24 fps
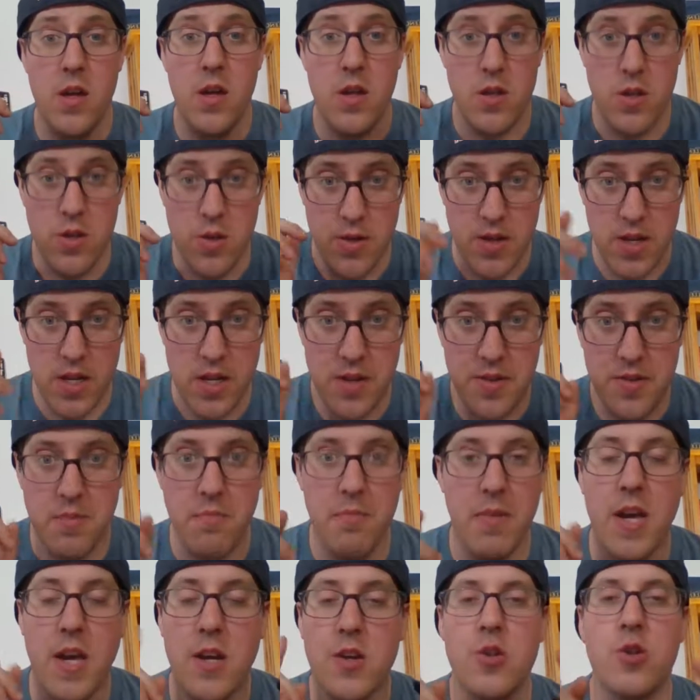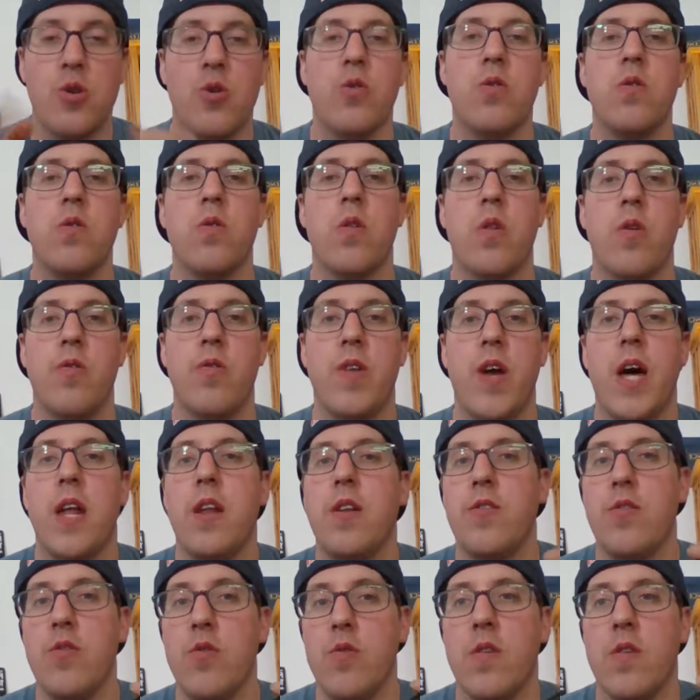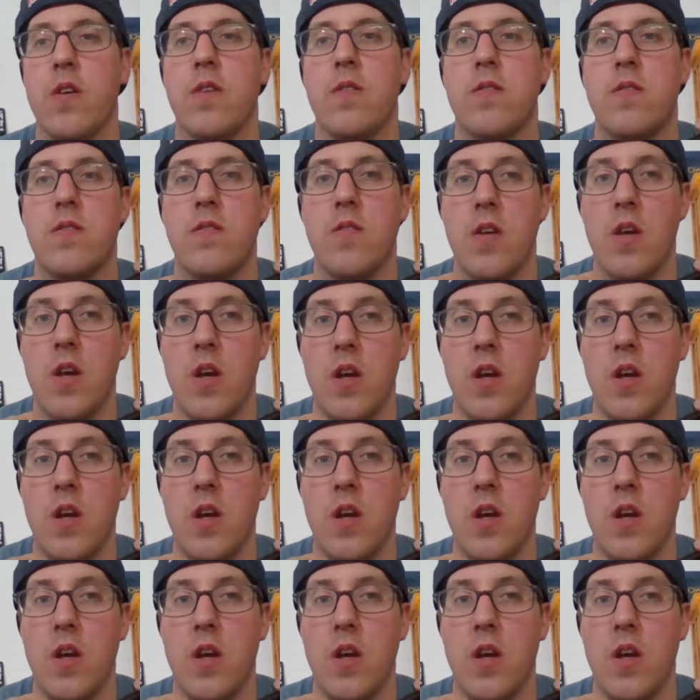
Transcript: You need to make sure you learn how to do this.